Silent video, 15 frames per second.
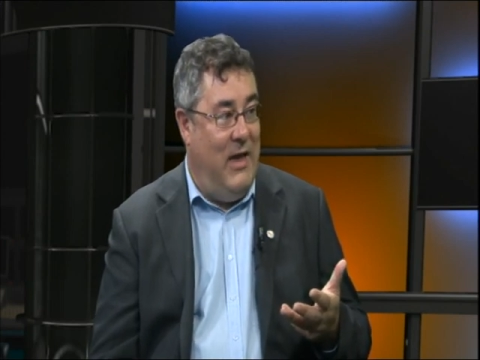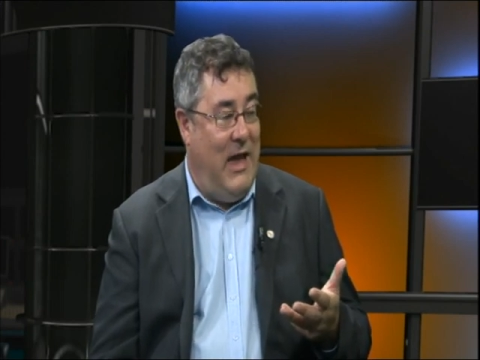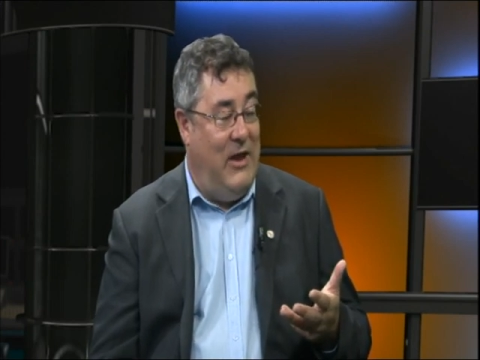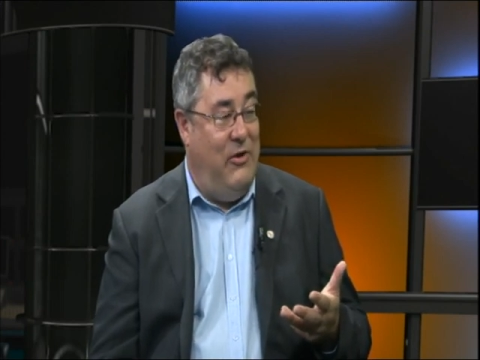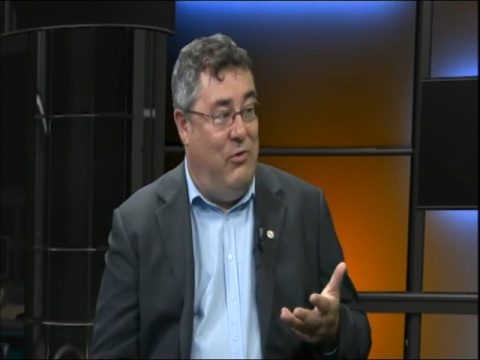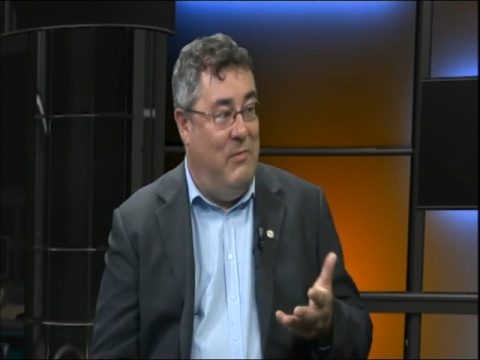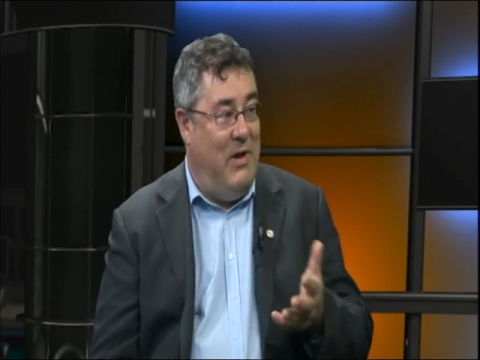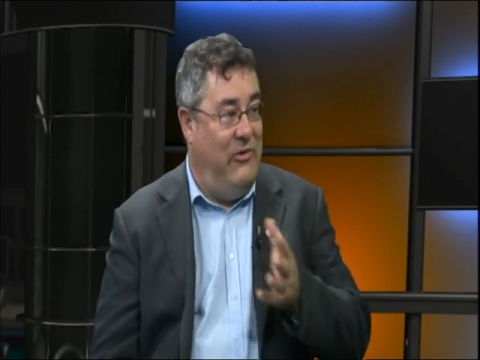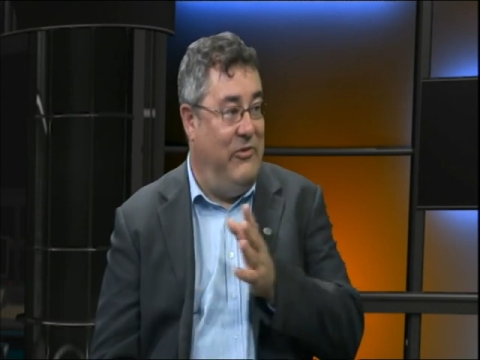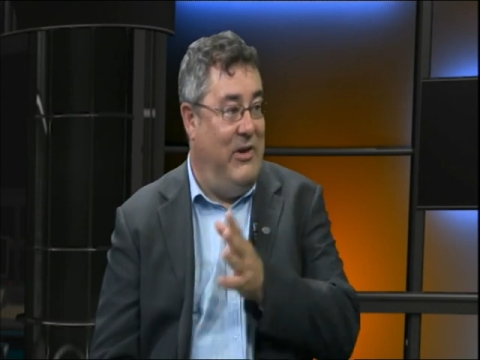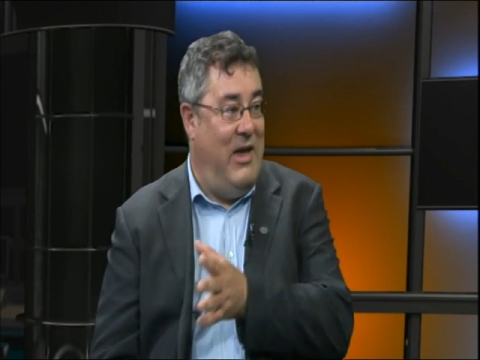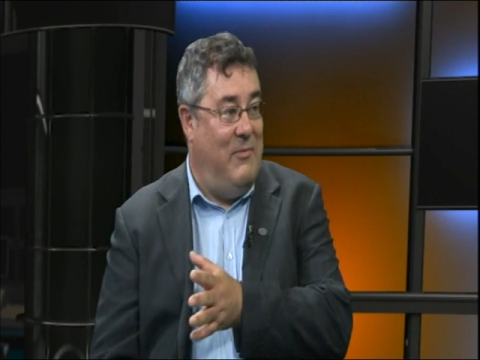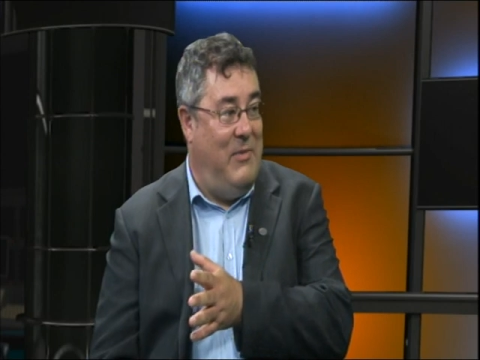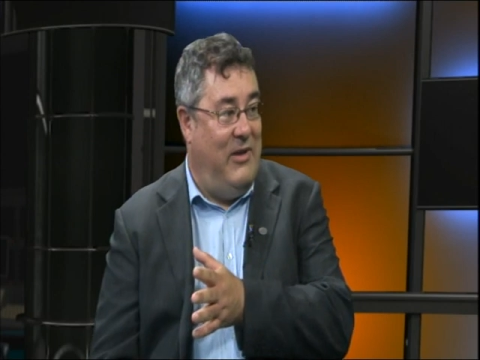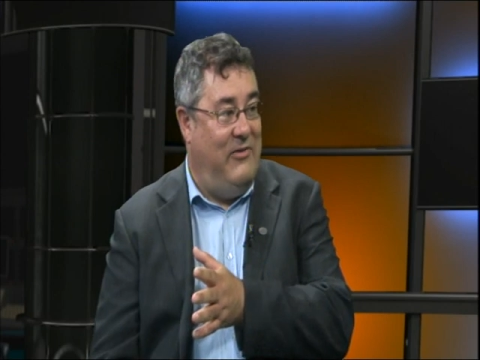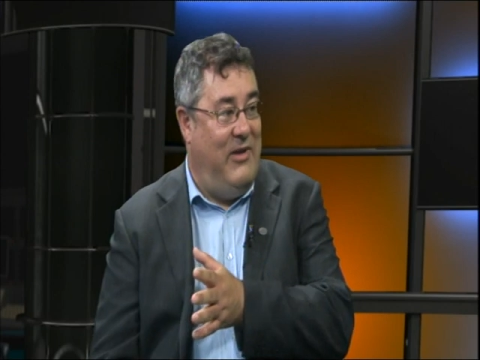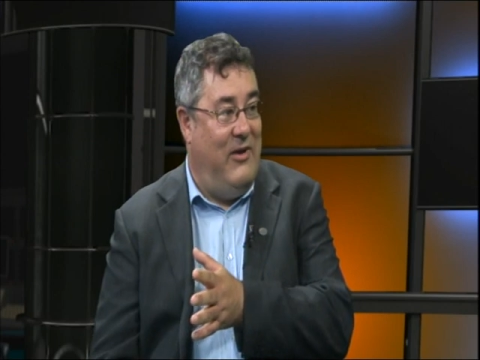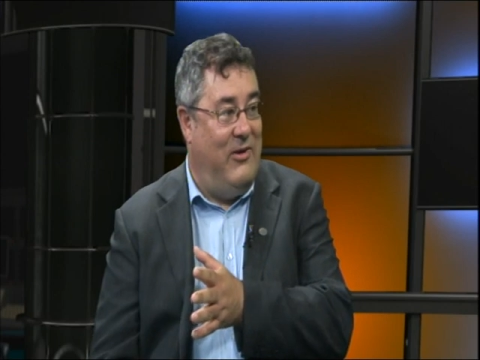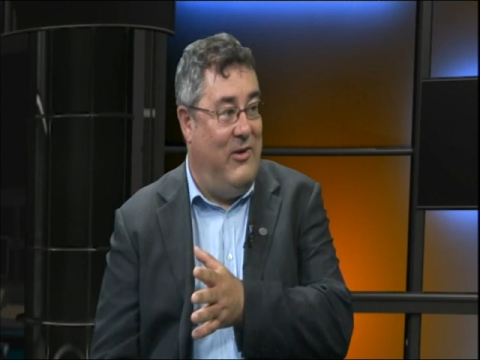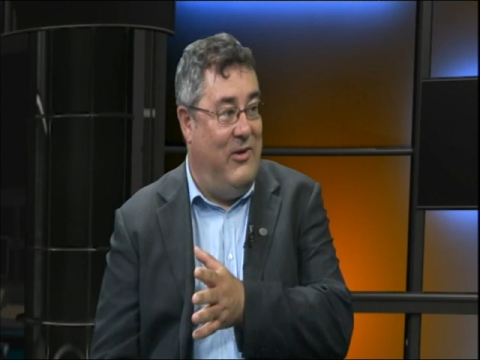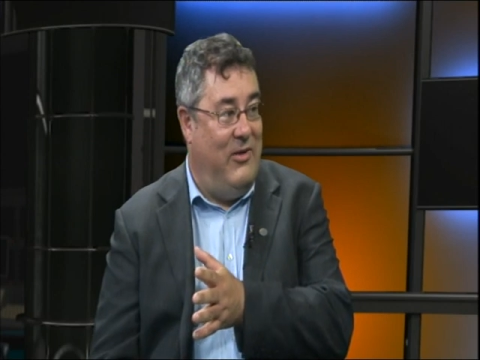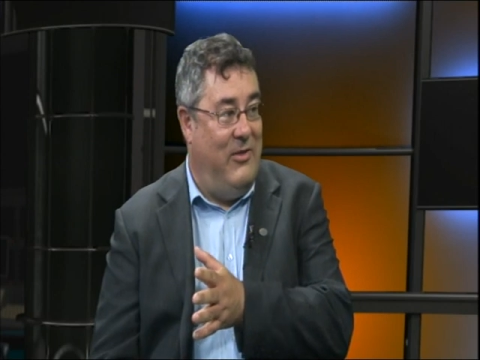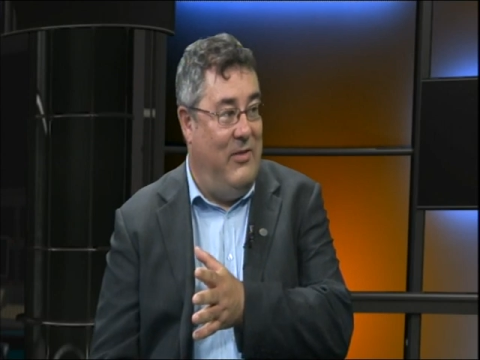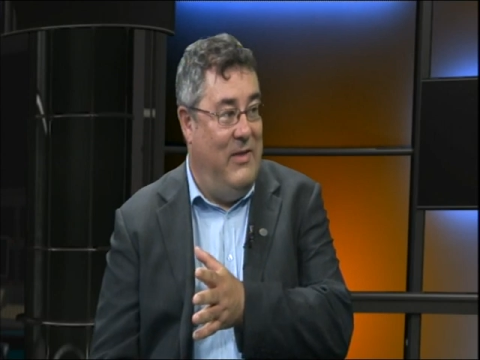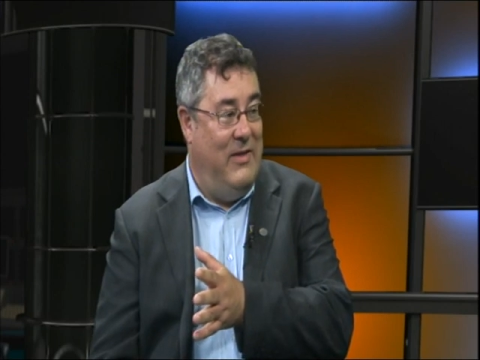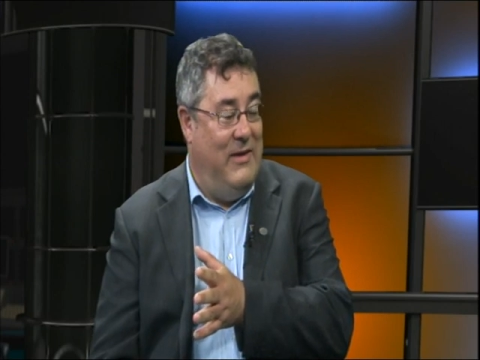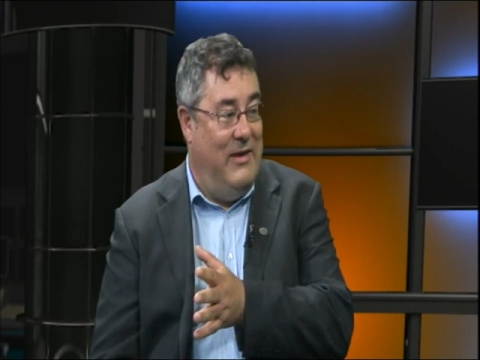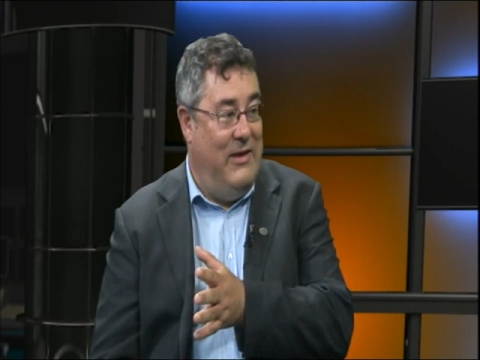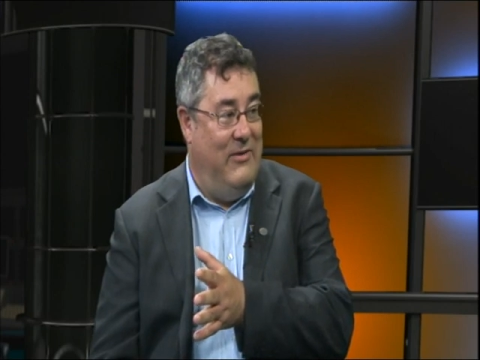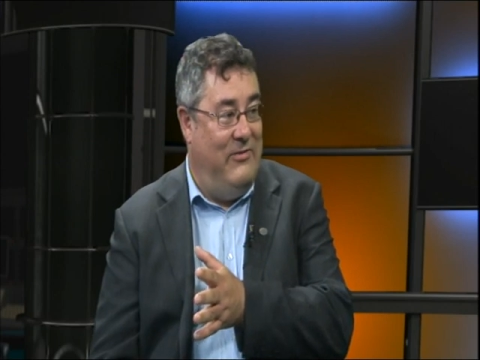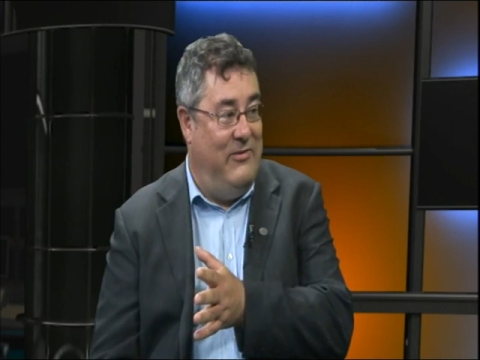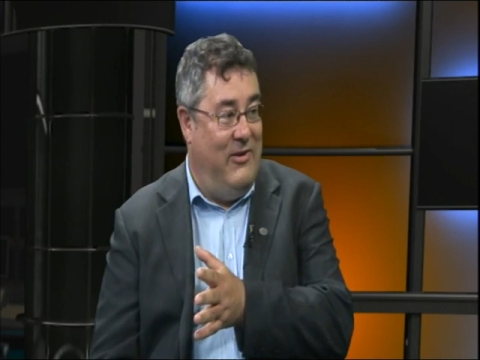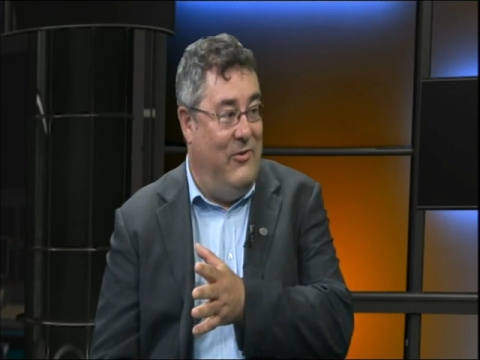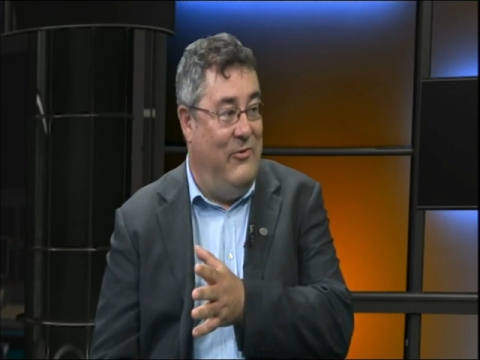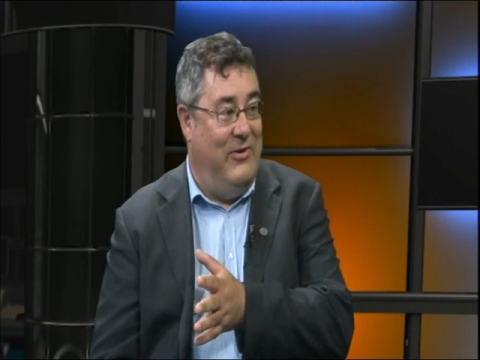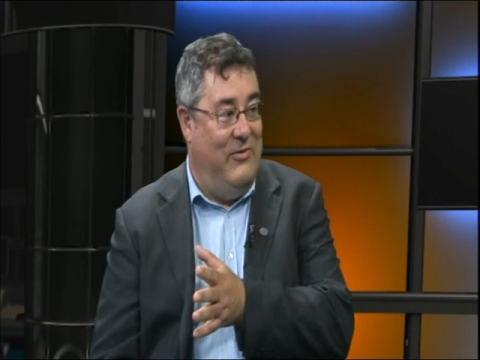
and you measure how much alcohol is sold